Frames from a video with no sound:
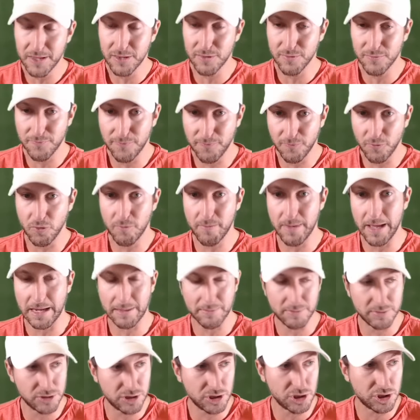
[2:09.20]
in the
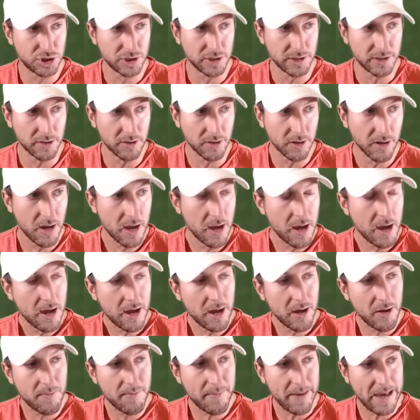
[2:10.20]
fullback position here.
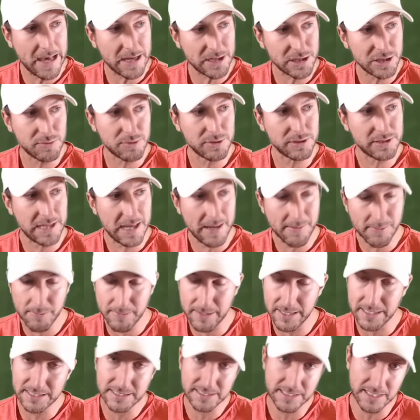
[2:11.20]
Imagine what Tampa
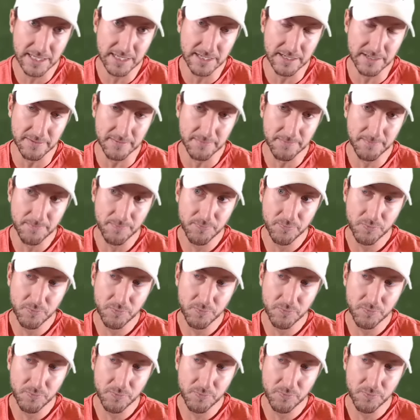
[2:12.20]
Bay is thinking.